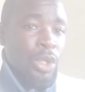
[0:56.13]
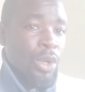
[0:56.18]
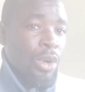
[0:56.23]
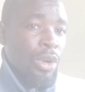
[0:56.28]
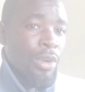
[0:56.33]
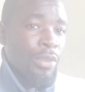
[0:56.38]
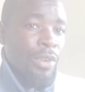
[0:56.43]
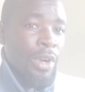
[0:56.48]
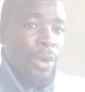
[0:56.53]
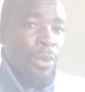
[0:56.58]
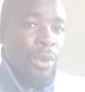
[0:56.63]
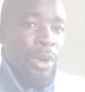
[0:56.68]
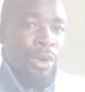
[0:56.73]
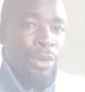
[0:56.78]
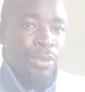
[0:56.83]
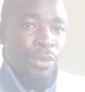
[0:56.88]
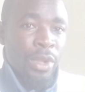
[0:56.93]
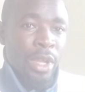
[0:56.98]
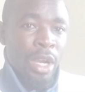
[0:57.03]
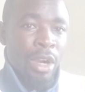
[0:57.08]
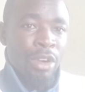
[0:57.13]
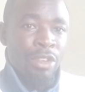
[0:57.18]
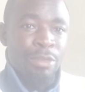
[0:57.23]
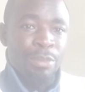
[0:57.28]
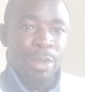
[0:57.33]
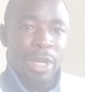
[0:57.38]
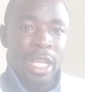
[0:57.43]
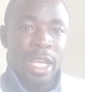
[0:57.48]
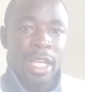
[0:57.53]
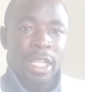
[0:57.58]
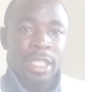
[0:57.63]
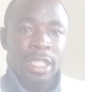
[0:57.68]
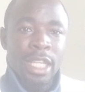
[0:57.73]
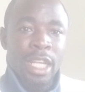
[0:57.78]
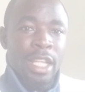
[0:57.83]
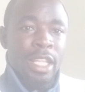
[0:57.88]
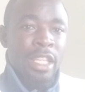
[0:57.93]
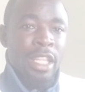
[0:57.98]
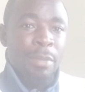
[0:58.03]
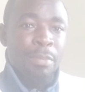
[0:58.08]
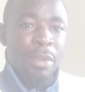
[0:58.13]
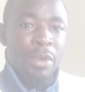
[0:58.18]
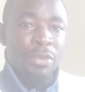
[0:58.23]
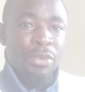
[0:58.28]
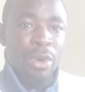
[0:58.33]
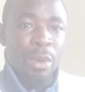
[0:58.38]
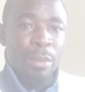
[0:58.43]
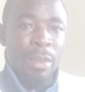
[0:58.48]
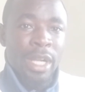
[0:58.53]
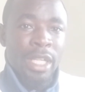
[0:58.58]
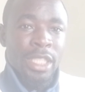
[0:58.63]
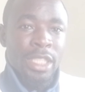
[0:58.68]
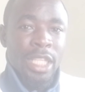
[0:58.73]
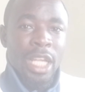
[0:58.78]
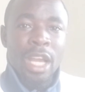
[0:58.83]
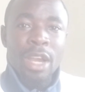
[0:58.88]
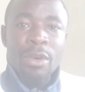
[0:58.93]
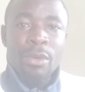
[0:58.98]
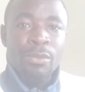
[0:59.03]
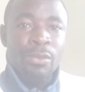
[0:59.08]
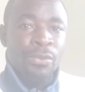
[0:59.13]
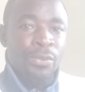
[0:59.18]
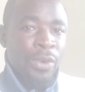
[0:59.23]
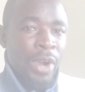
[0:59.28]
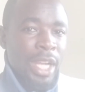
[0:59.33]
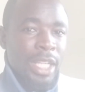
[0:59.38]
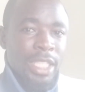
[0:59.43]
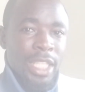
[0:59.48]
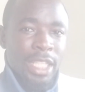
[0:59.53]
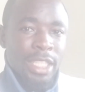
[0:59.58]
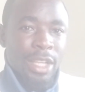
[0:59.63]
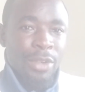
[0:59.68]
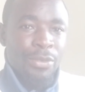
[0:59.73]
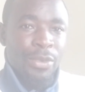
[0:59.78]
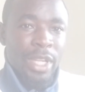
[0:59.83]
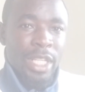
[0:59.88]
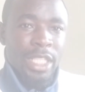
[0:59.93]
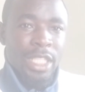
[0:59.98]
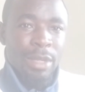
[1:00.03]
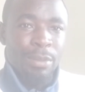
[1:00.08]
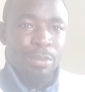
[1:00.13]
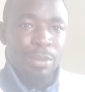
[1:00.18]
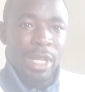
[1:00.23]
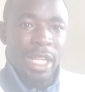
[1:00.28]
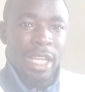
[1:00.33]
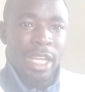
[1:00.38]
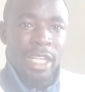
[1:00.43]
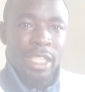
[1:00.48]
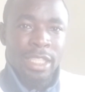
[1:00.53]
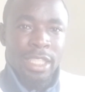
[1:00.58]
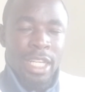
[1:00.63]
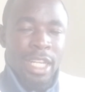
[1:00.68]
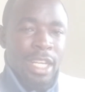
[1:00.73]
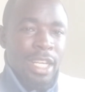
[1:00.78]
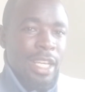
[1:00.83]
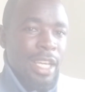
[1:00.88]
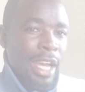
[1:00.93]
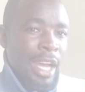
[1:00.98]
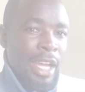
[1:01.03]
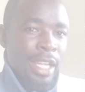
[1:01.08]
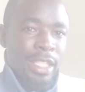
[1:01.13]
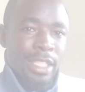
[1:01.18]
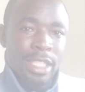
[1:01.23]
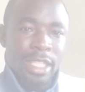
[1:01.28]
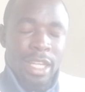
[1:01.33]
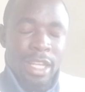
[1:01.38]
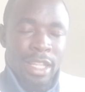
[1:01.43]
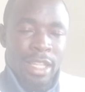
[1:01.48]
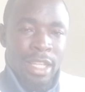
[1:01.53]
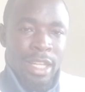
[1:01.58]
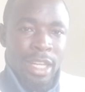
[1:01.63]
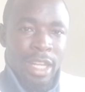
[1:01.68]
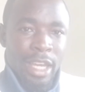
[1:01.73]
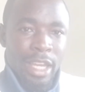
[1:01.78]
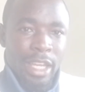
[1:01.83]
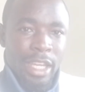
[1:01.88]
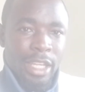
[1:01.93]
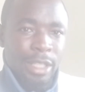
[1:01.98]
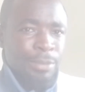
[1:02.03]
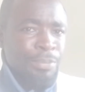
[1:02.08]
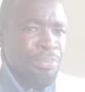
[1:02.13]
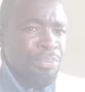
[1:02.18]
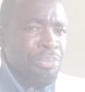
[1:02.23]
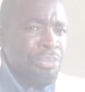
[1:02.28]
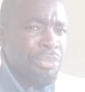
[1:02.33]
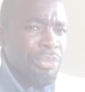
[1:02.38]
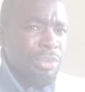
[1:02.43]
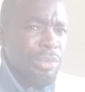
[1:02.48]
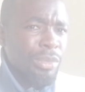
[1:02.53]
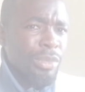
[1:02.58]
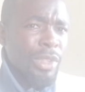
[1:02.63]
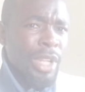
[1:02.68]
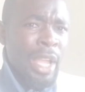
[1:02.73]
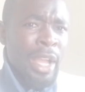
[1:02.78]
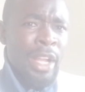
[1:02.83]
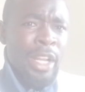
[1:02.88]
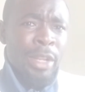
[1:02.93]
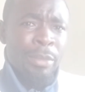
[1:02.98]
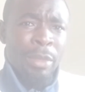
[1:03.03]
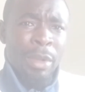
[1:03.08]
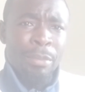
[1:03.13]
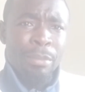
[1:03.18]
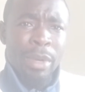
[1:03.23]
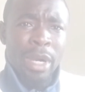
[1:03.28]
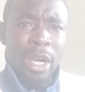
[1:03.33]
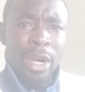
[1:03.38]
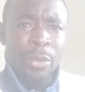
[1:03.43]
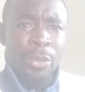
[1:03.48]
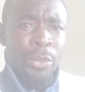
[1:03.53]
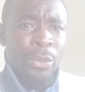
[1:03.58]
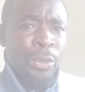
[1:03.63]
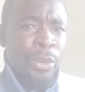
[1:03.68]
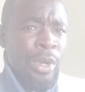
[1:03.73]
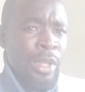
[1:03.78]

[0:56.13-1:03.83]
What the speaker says: talk about welfare of players, the performance, factors affecting players, and the like. Remember,